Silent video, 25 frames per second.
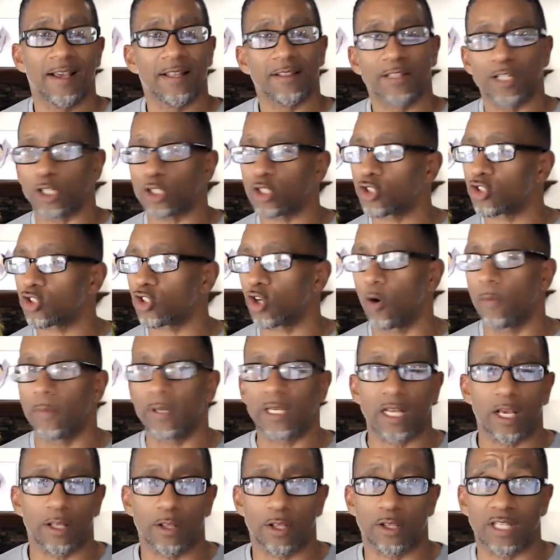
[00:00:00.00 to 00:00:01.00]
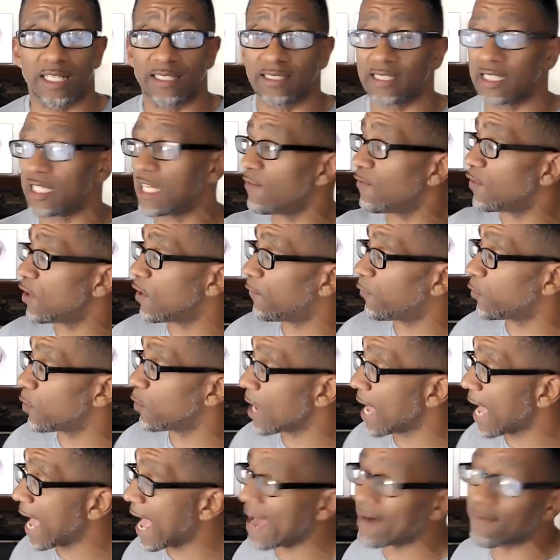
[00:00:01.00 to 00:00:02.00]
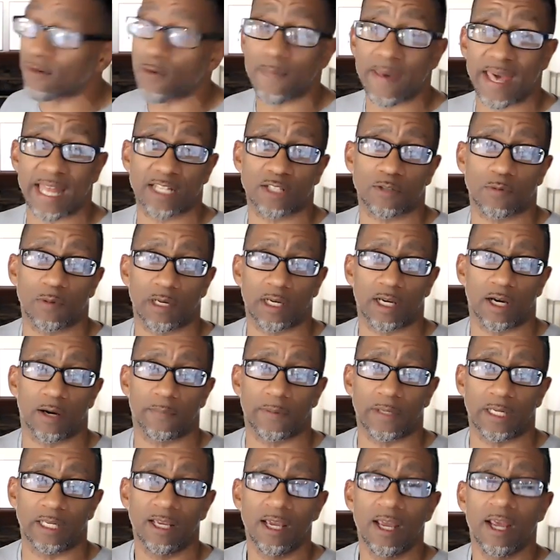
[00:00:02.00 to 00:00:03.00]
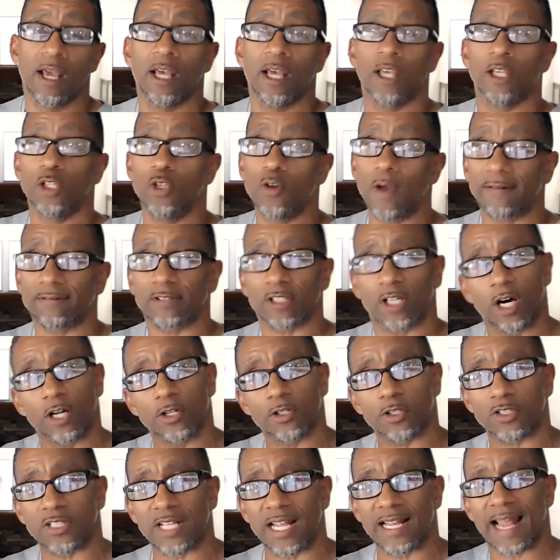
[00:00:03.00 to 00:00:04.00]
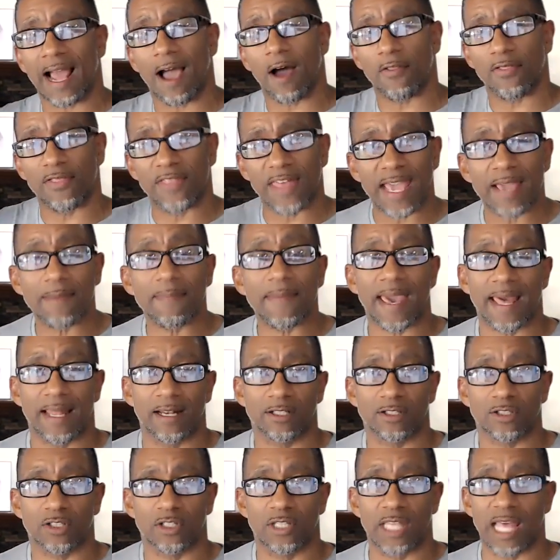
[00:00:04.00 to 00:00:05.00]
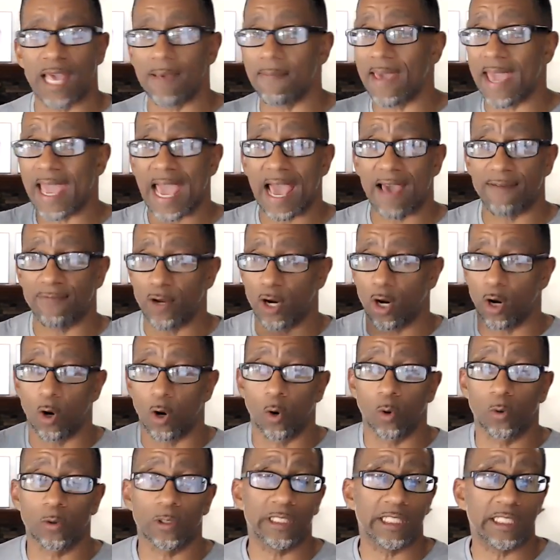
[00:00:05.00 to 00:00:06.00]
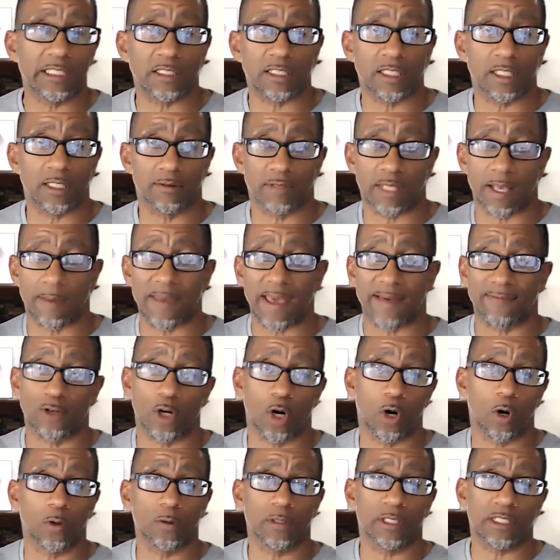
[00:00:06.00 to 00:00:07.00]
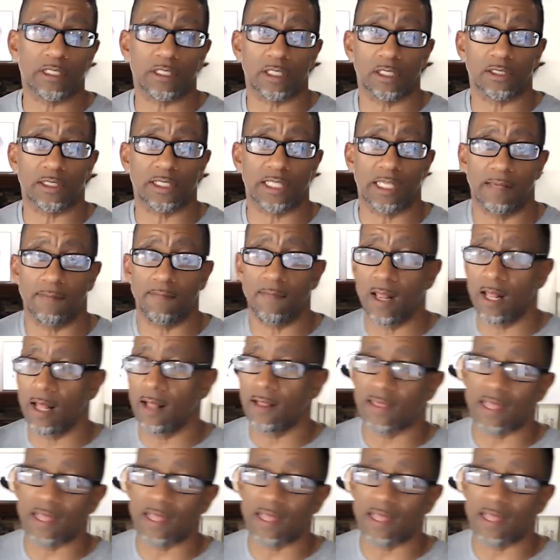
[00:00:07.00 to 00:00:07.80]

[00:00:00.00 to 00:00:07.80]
There's so many other things. And even if you have a management company, you have to understand how they manage. They may have their own leasing. They may have their own leasing team.